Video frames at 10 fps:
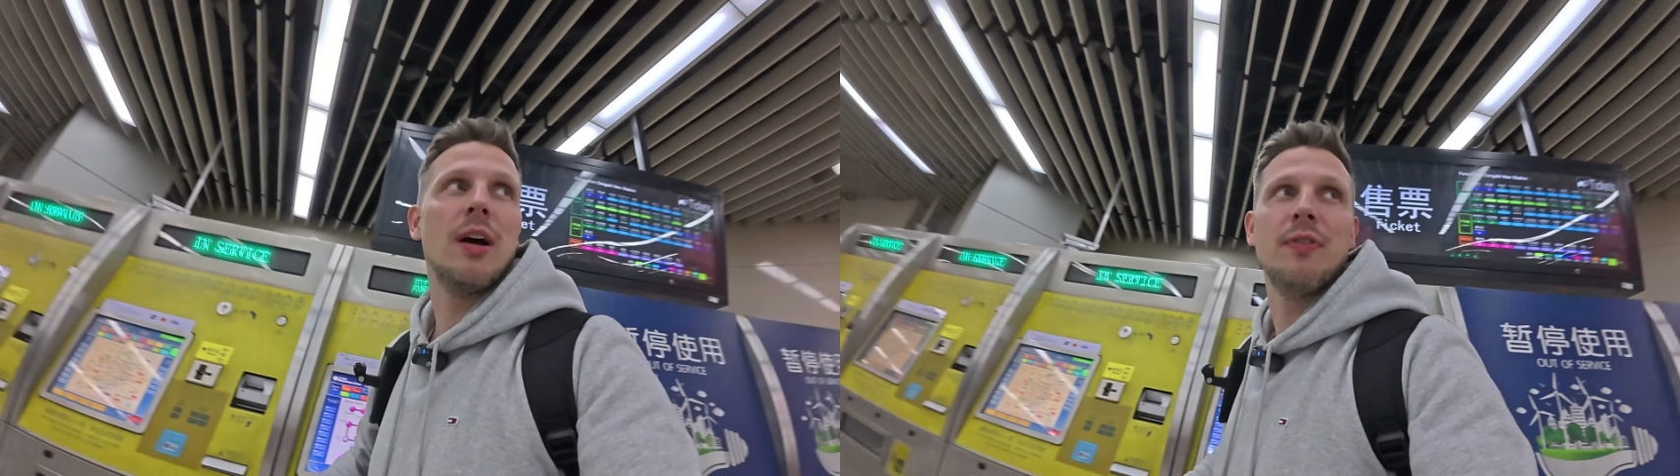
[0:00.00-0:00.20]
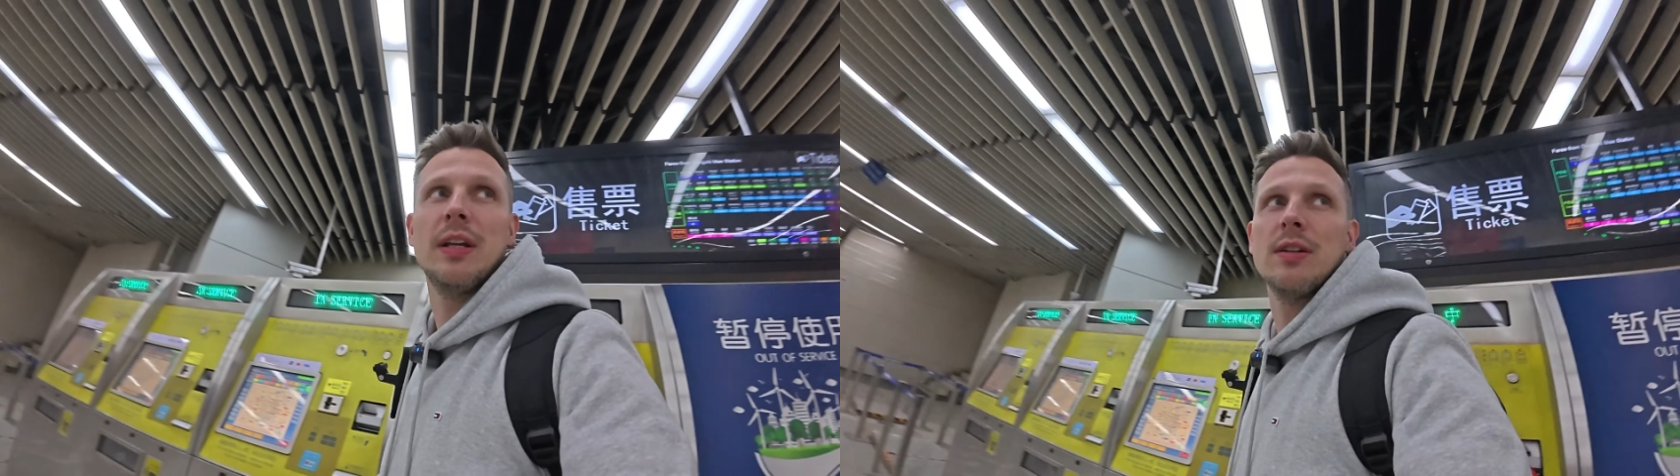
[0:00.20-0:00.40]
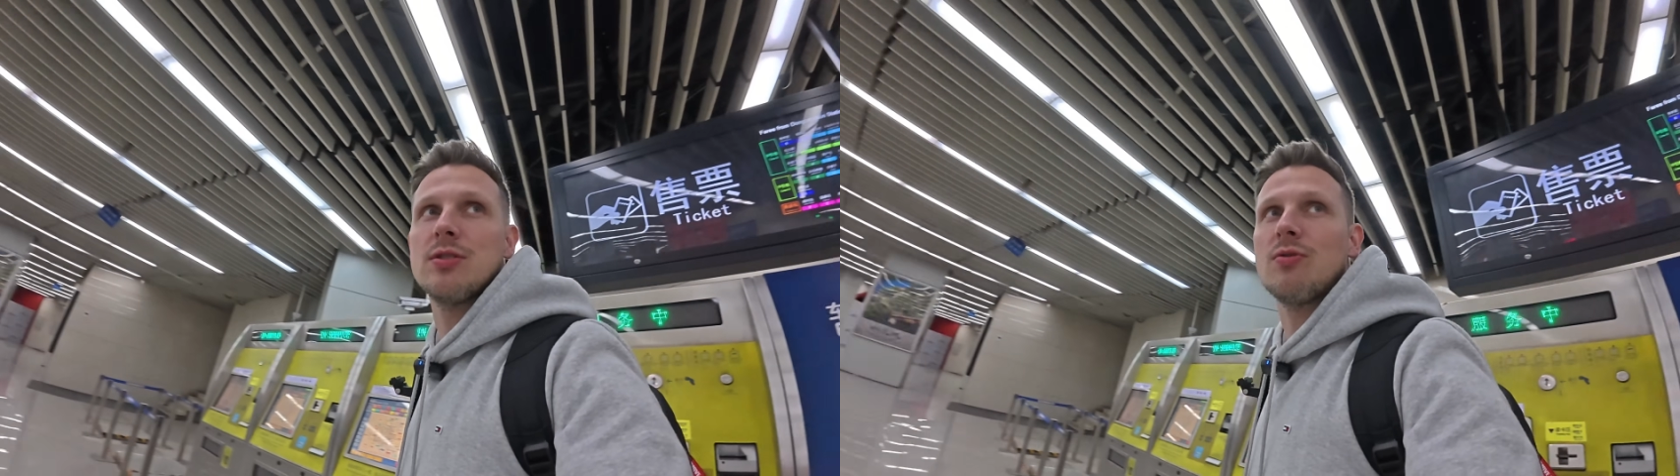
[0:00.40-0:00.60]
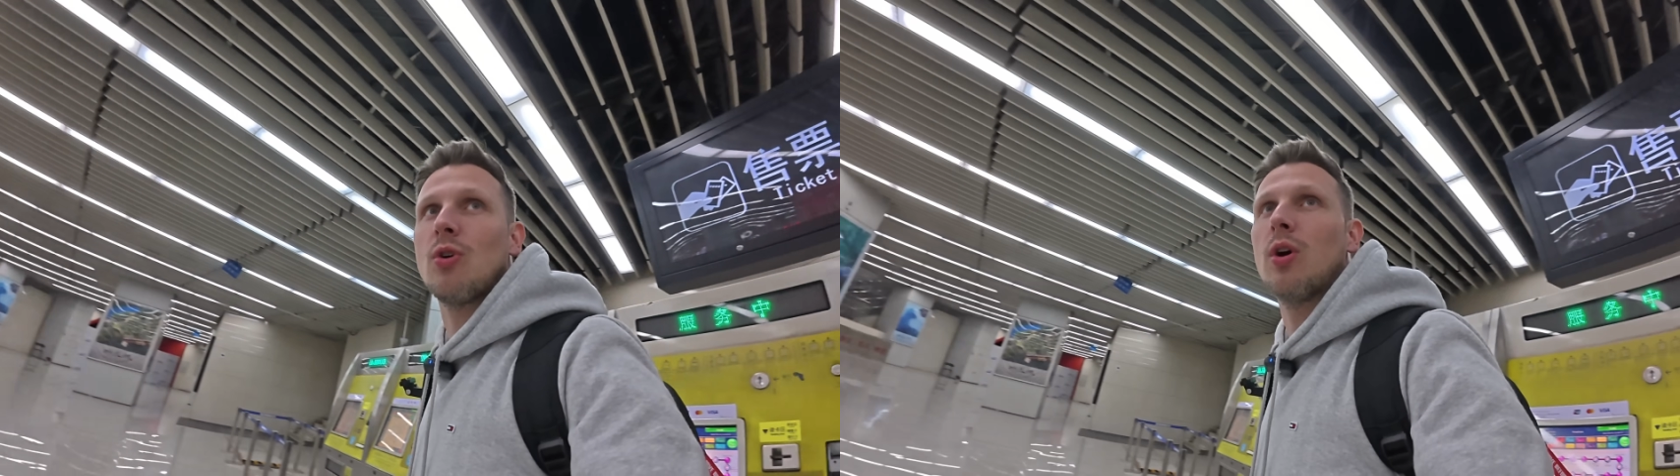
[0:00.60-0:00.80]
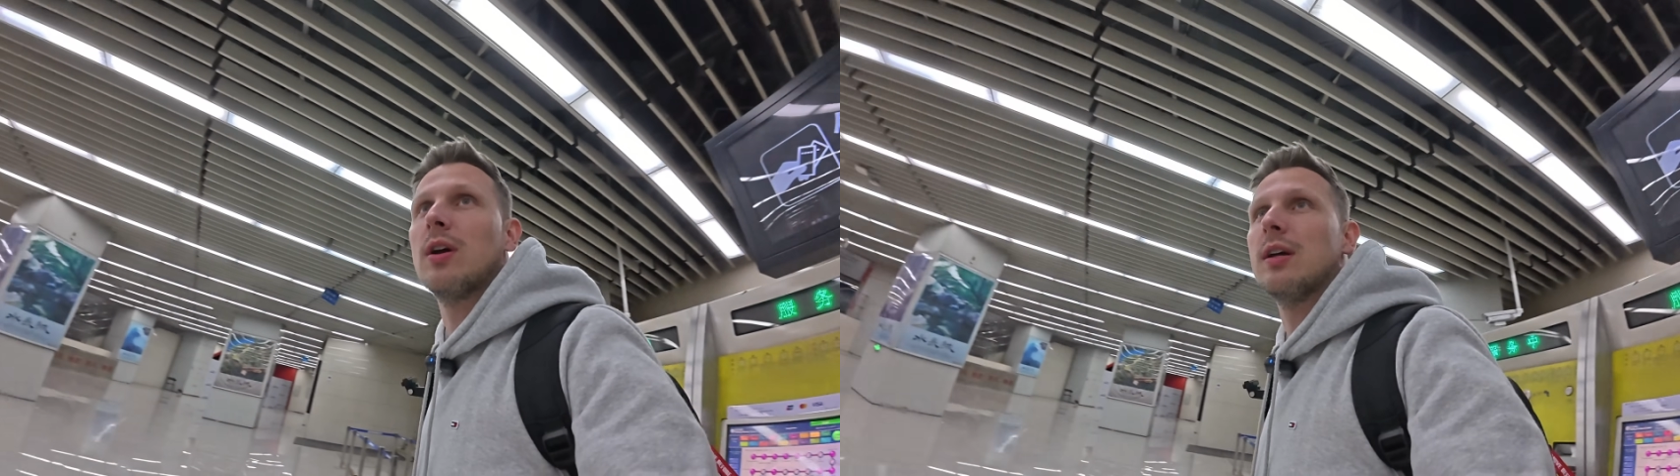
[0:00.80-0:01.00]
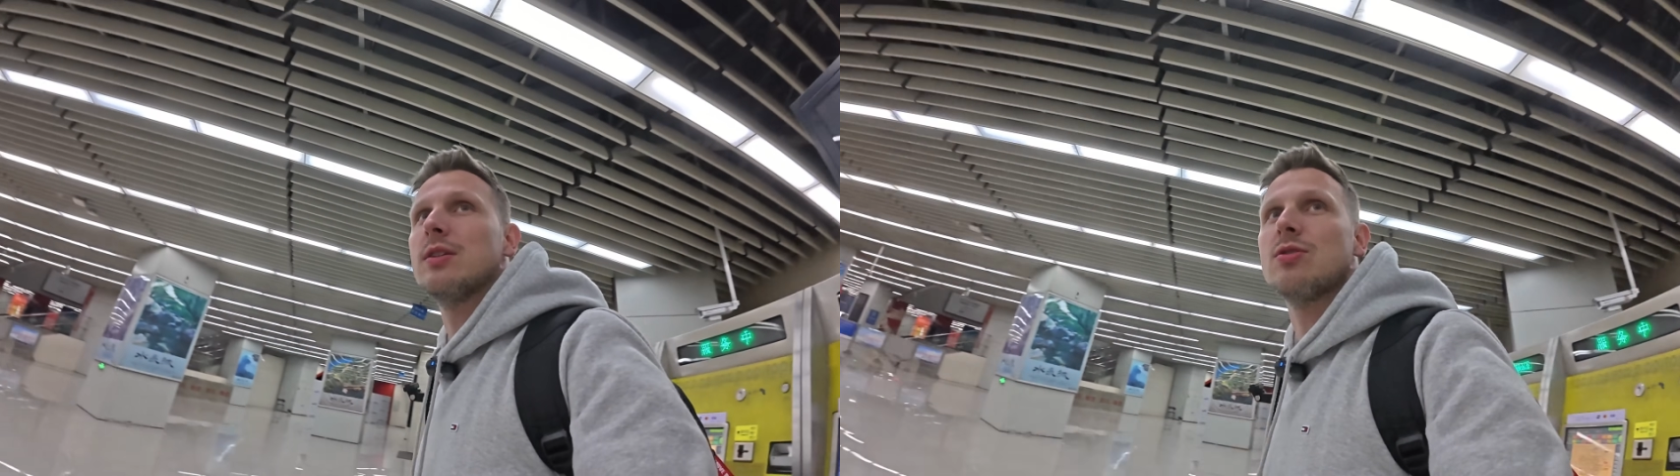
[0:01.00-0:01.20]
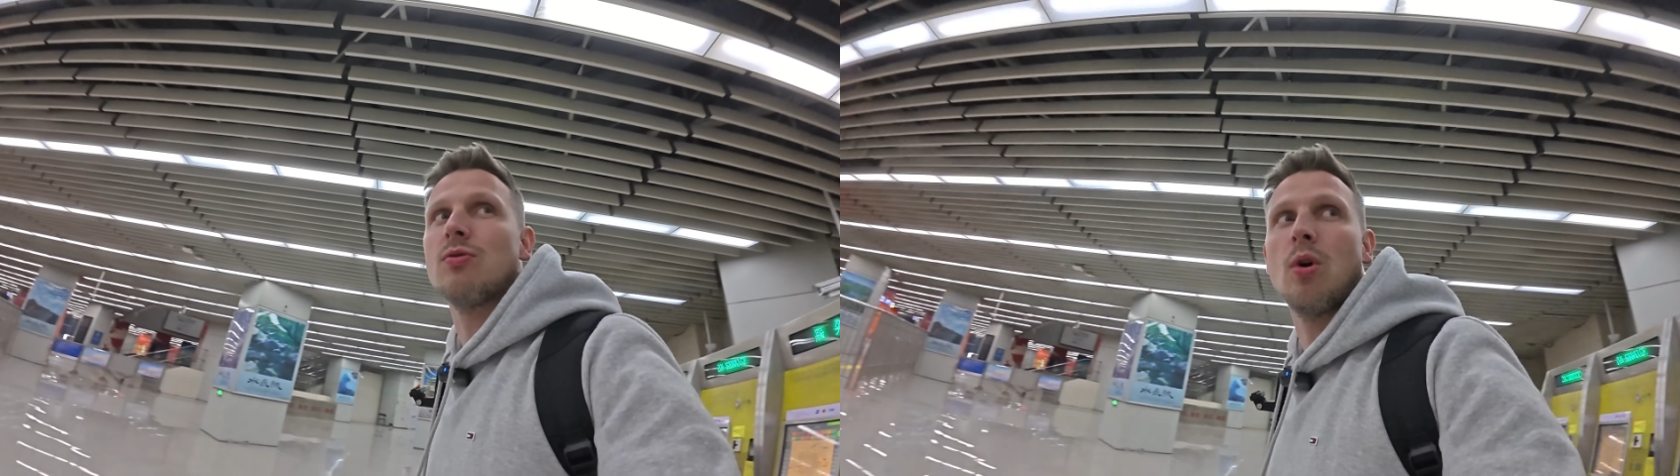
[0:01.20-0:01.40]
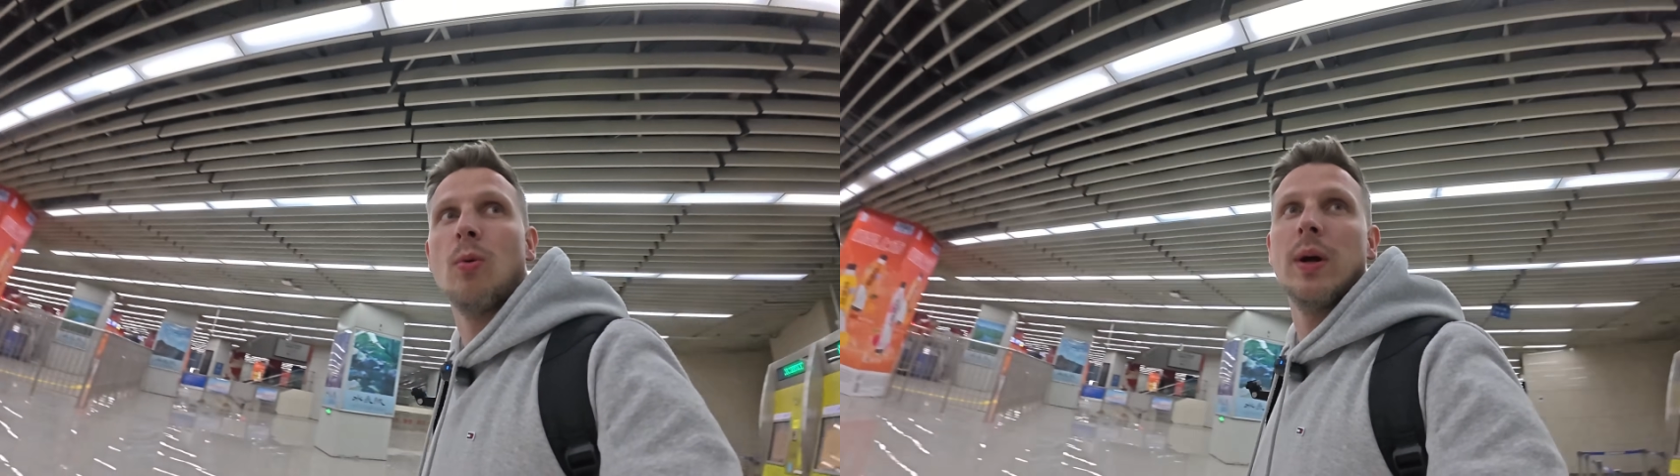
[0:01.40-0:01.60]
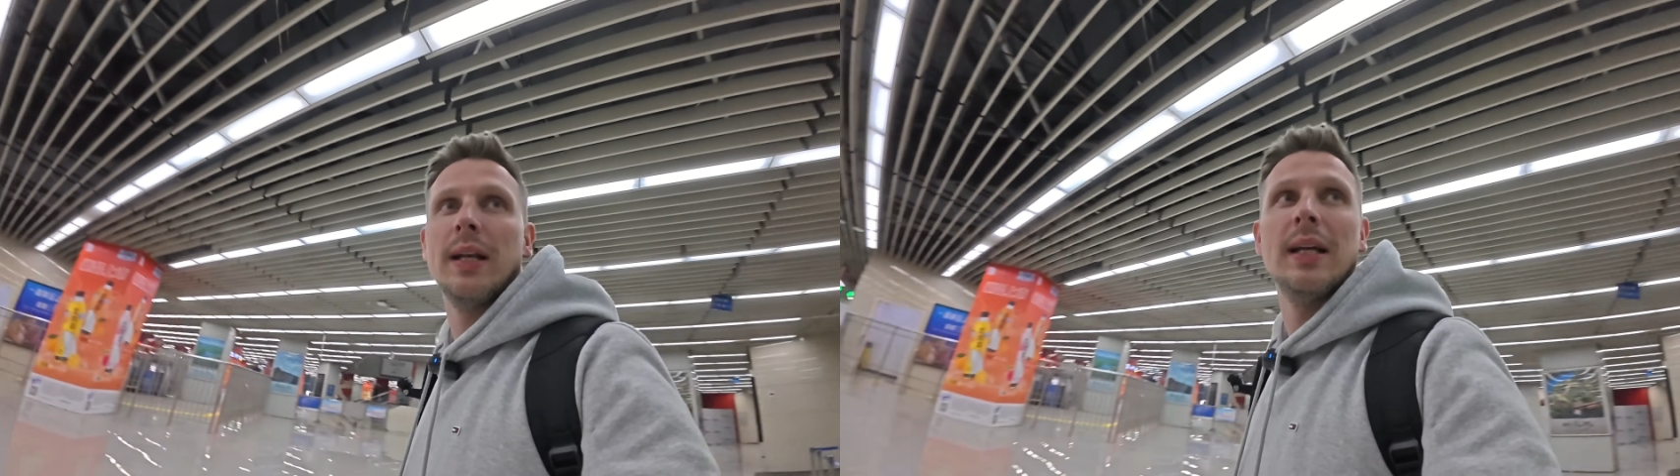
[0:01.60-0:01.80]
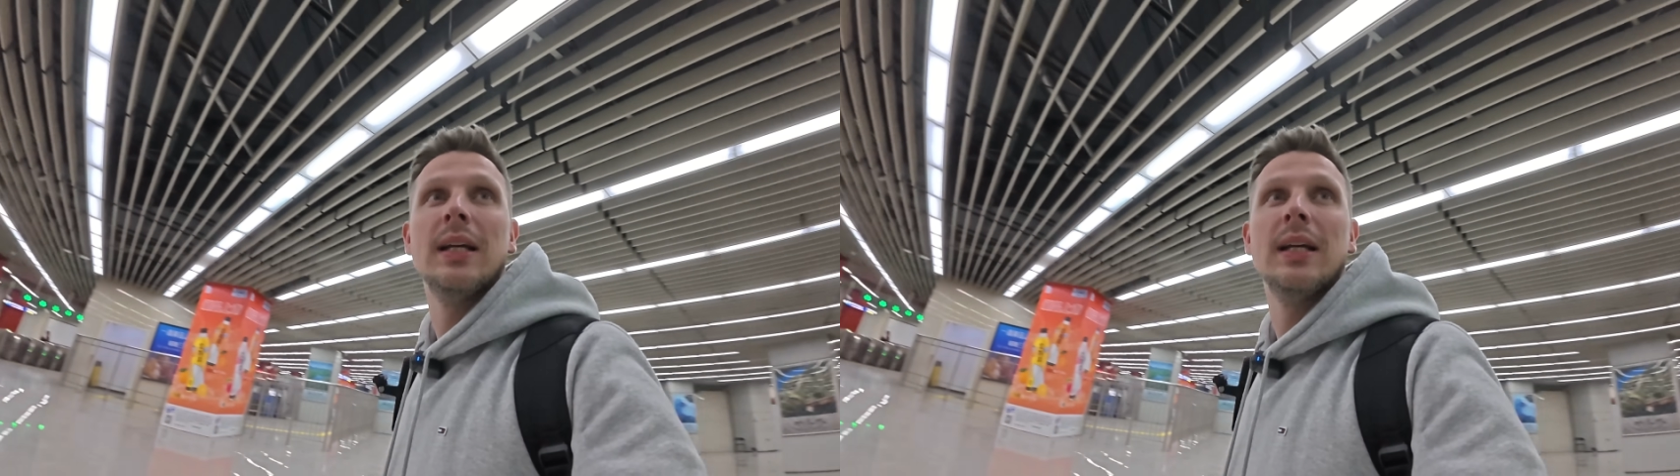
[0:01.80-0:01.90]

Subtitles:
I think that's the wrong one.